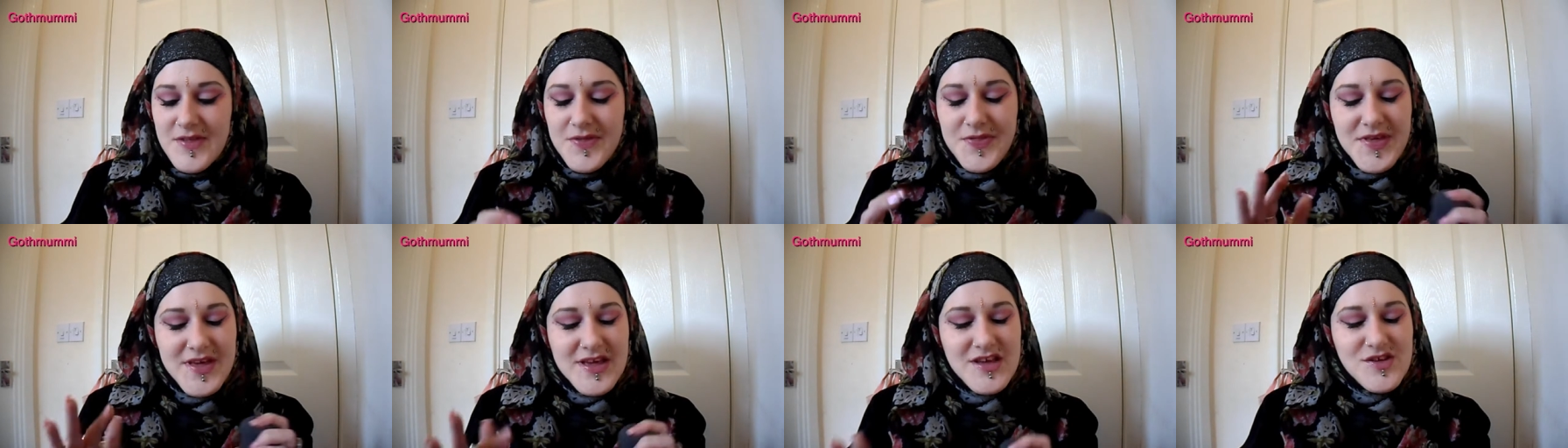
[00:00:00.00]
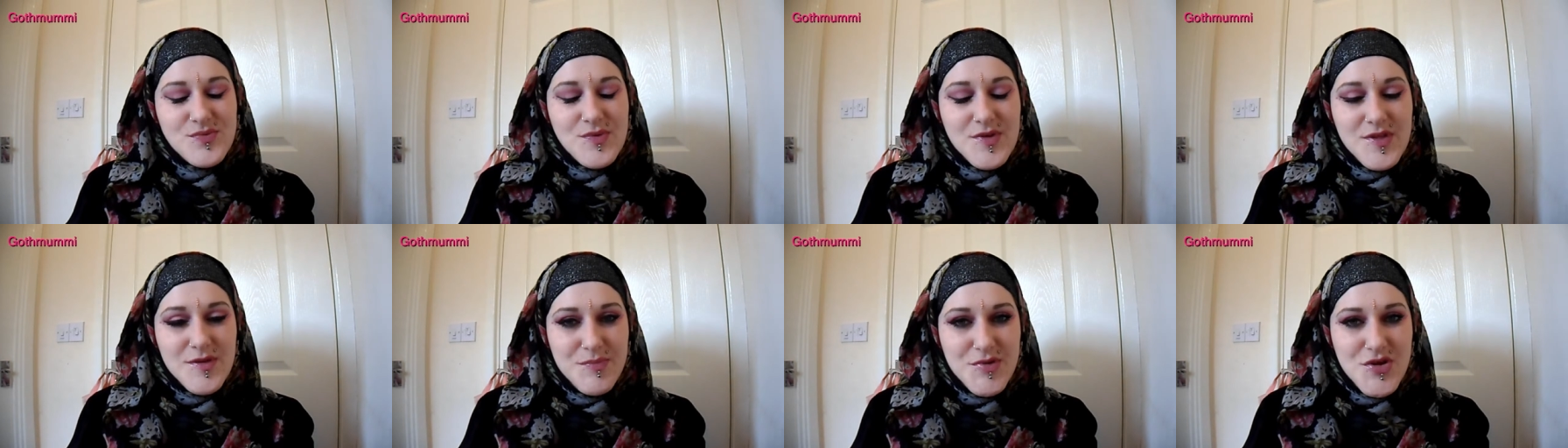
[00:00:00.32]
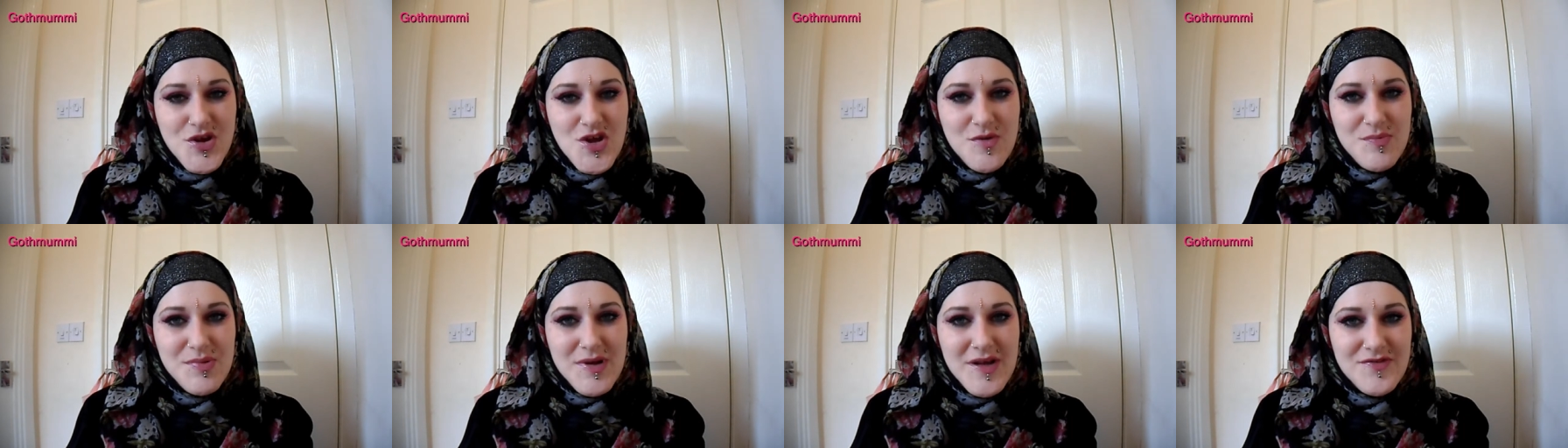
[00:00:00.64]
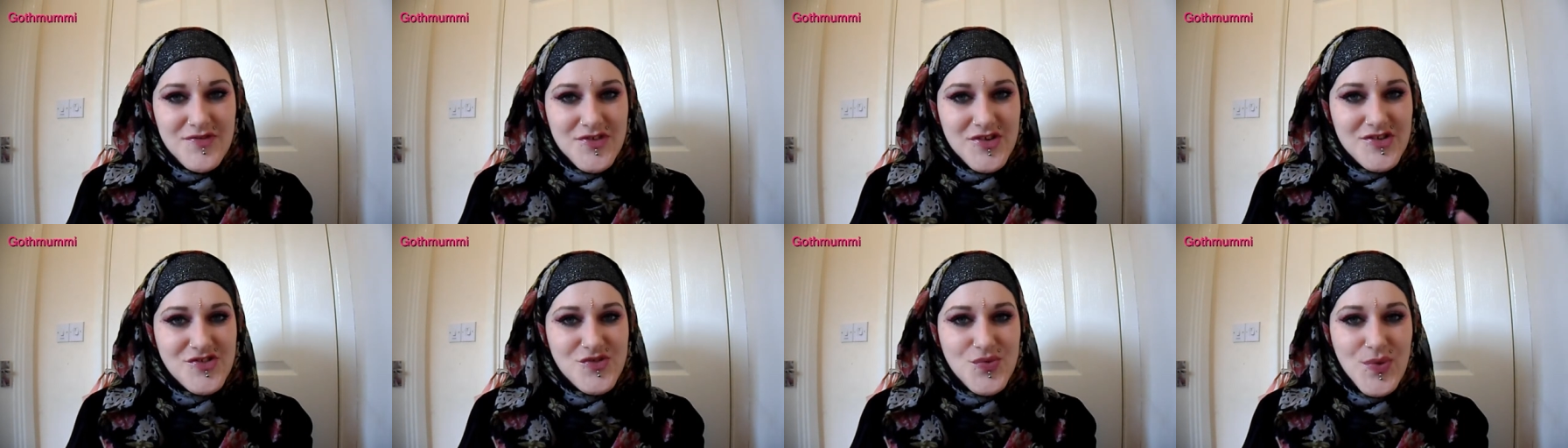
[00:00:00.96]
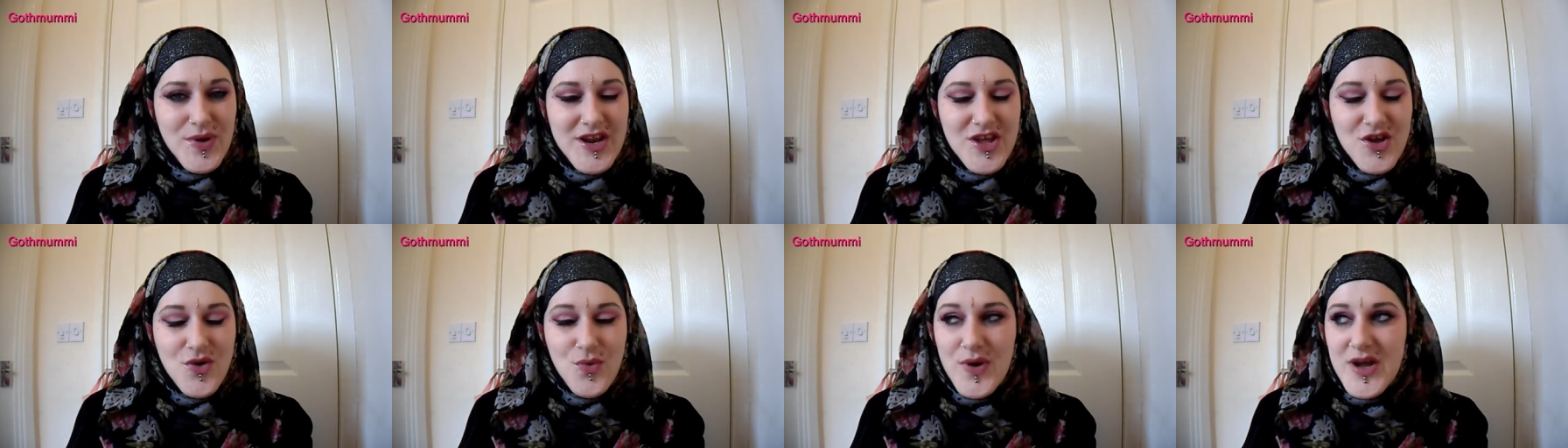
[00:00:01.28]
And the thing is with the beauty blender, at
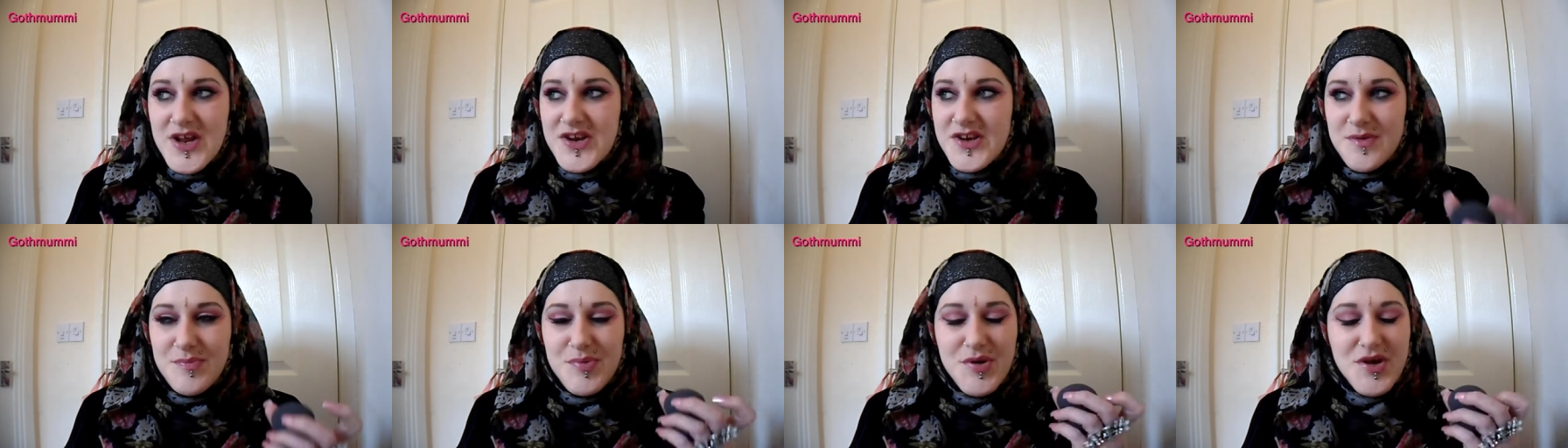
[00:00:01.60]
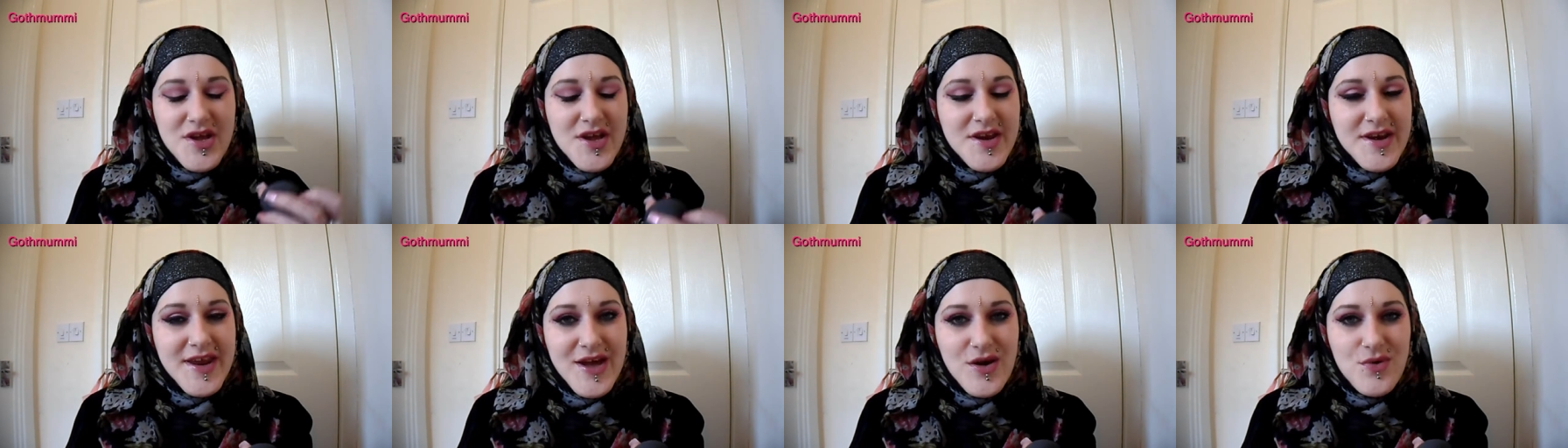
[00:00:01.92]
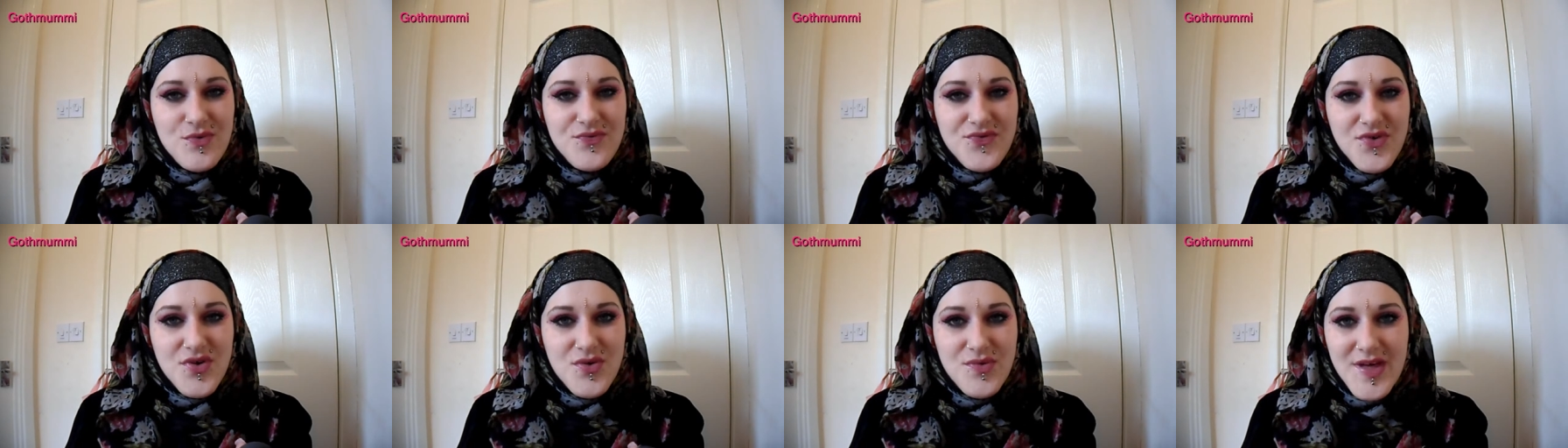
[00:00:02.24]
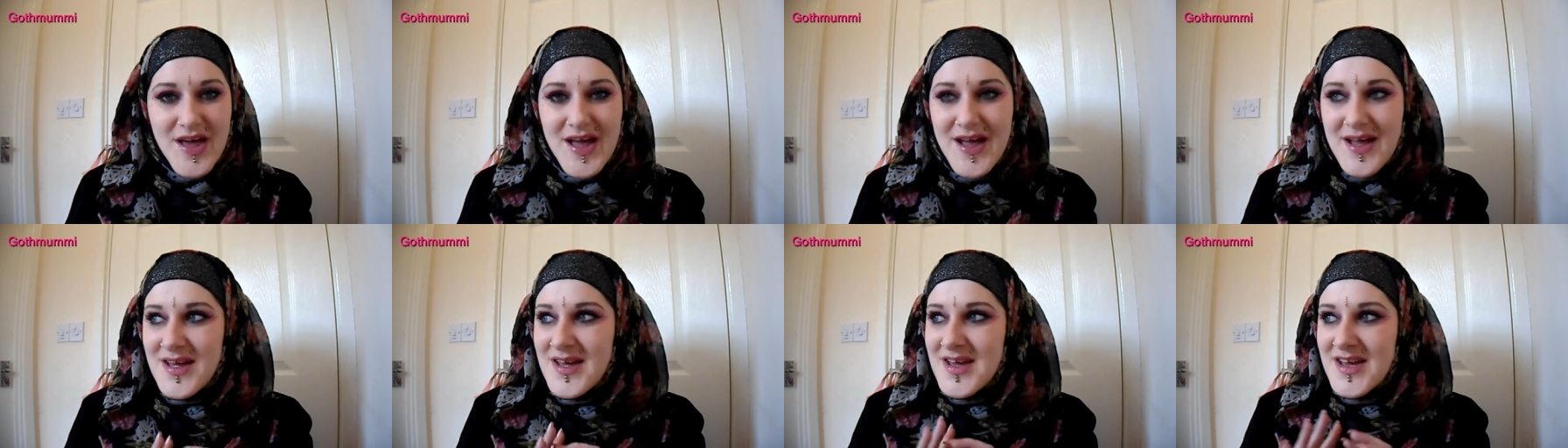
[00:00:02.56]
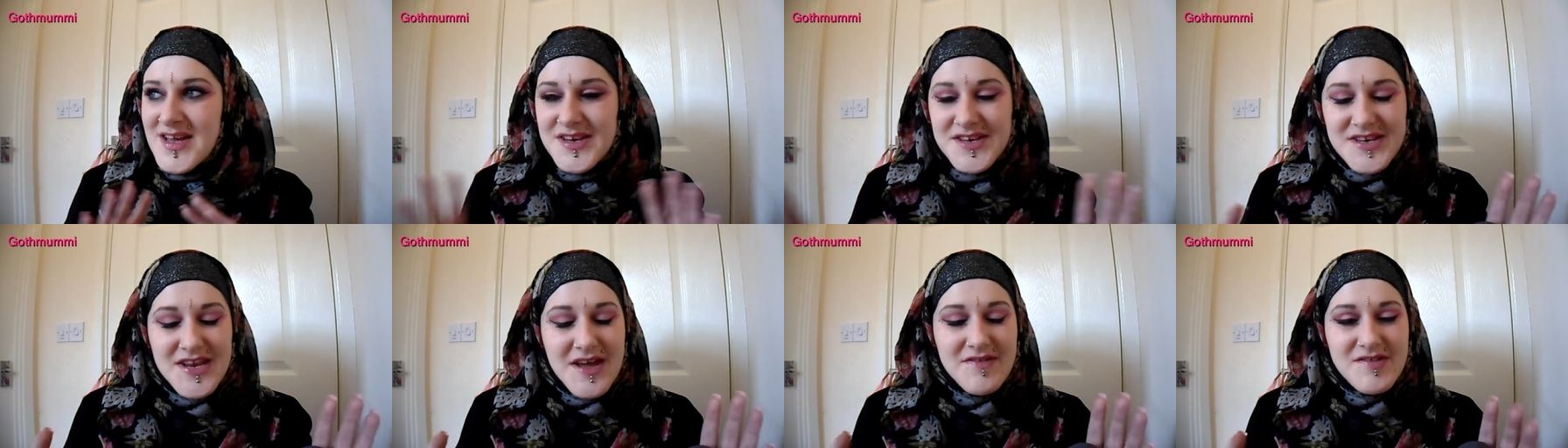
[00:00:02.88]
20 quid, you put your nail through
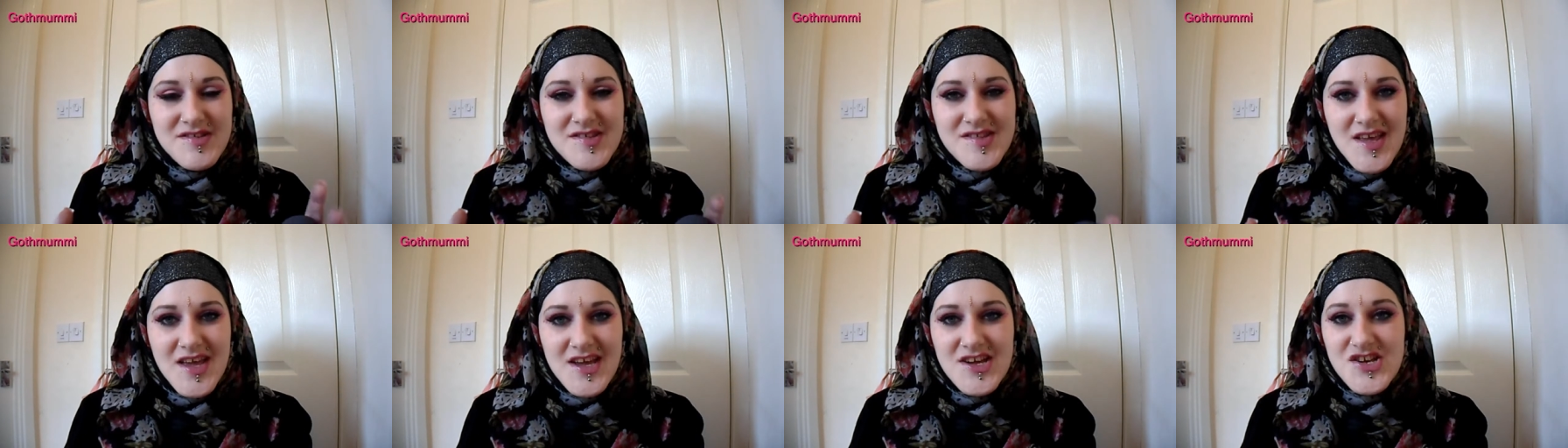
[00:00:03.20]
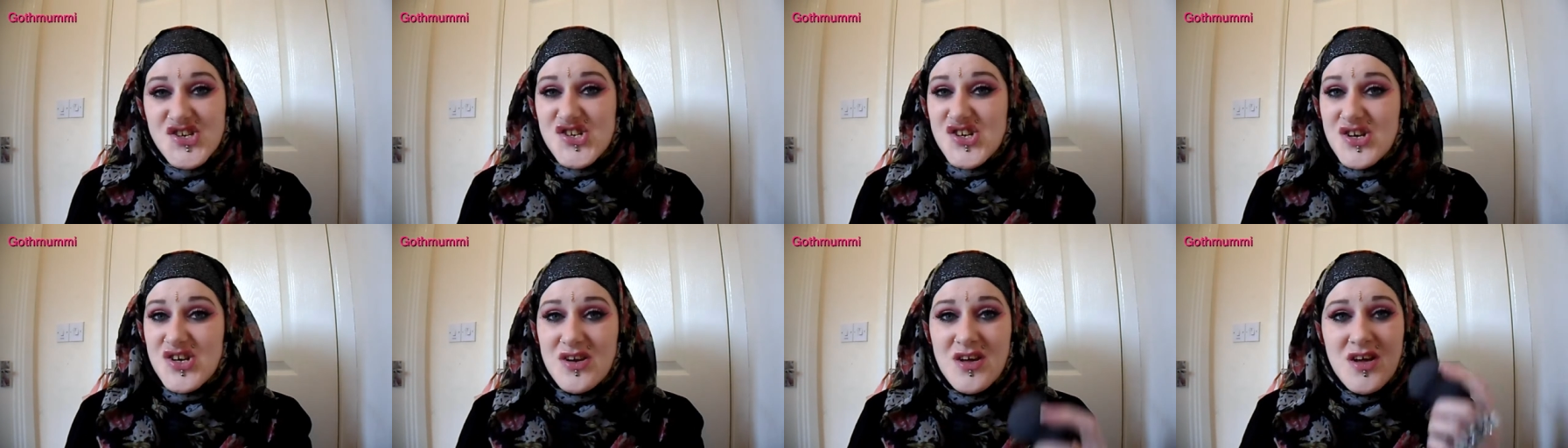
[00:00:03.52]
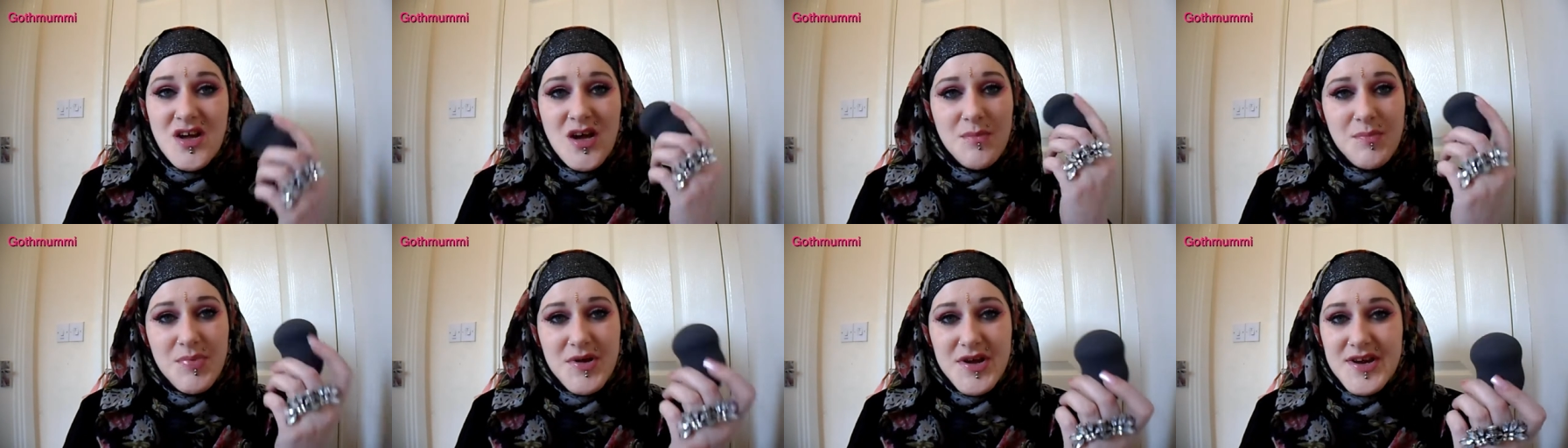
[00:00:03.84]
that, devastation.